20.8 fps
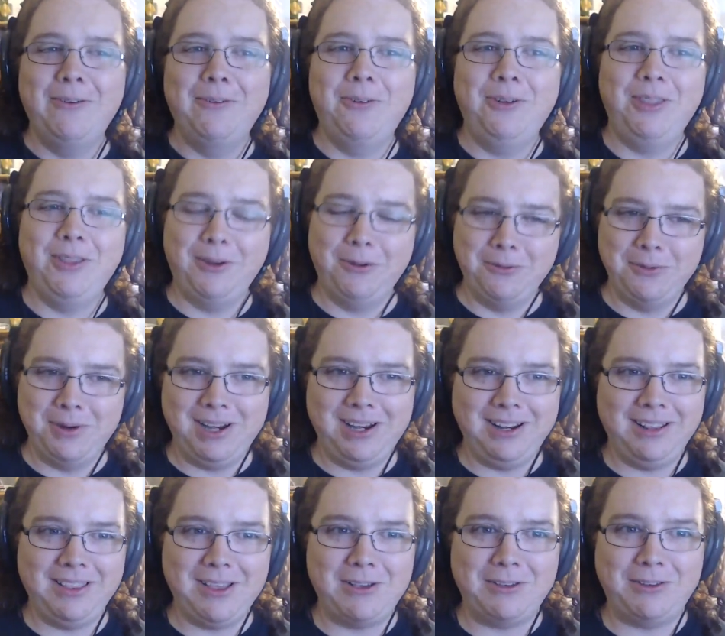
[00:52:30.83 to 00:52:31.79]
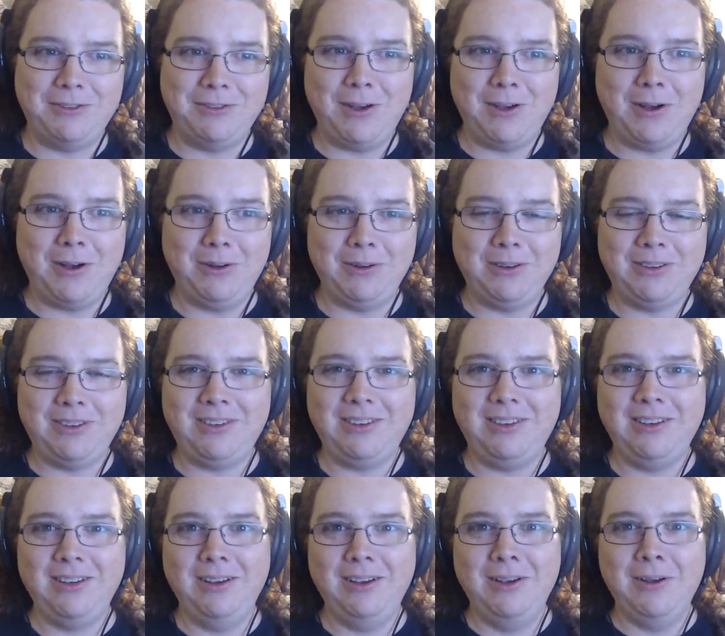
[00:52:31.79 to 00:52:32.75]
when they're reading those
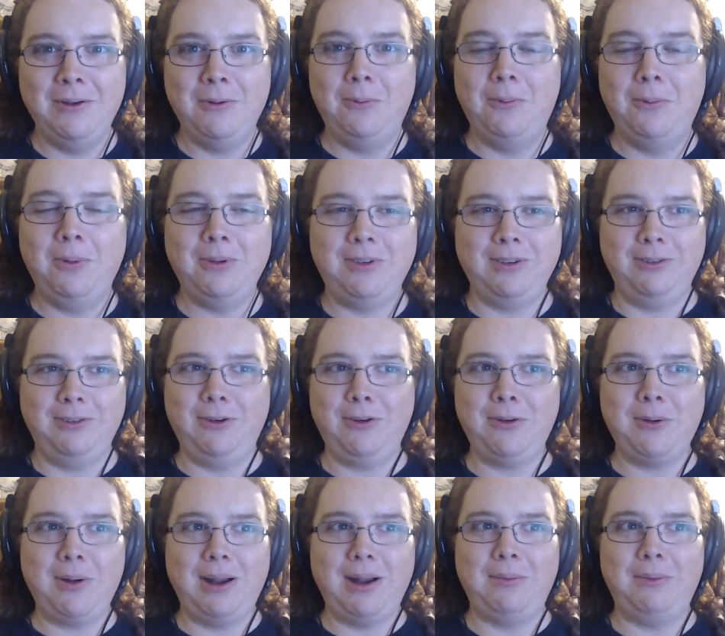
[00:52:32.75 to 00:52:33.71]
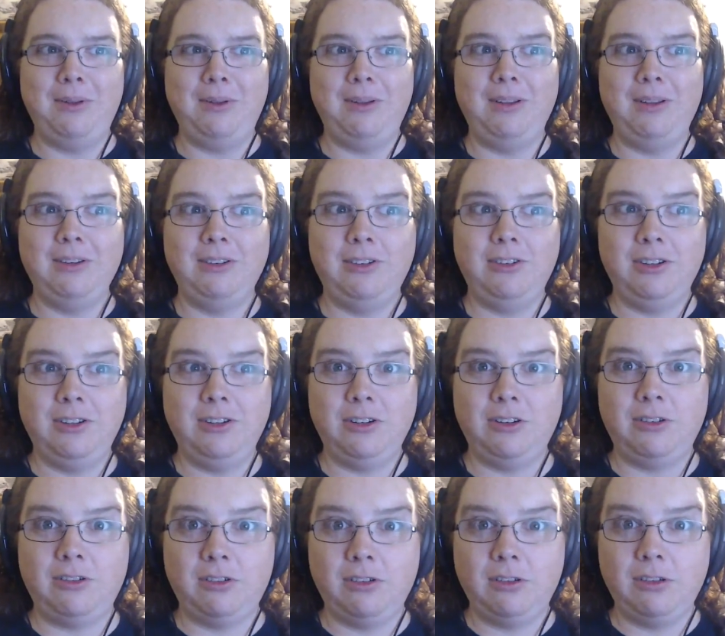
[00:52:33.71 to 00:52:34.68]
votes was incredible. She just